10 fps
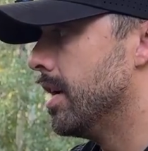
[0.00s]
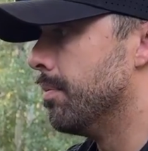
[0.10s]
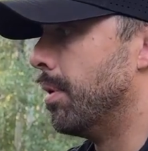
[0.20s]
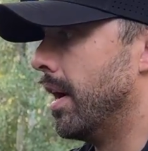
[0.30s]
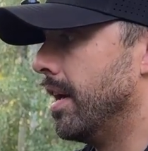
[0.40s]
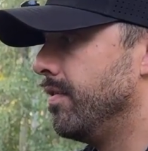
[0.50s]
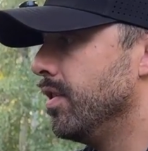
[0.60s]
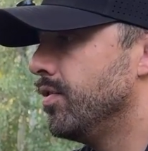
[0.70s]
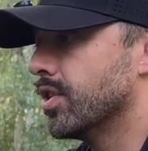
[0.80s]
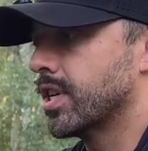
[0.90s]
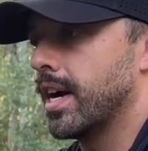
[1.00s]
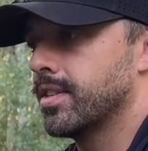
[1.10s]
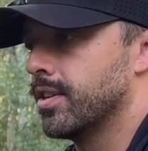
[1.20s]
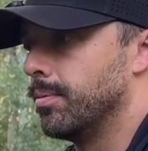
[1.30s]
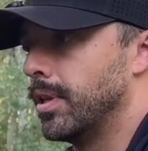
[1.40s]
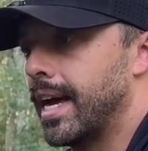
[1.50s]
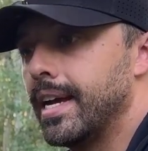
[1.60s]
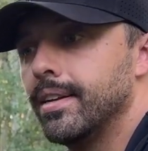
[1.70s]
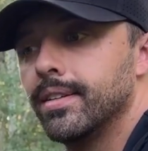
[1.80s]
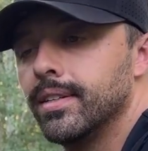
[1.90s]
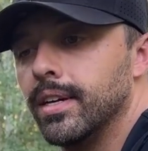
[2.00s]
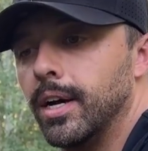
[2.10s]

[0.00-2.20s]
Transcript: But if you've just got some light